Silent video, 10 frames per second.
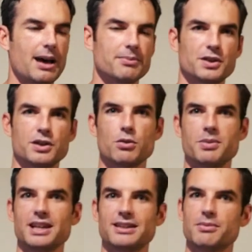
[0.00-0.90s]
So there will
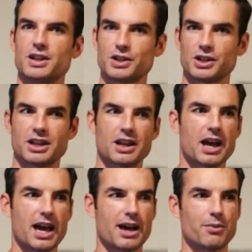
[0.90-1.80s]
be a diminishing
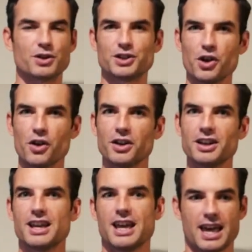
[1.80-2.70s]
return.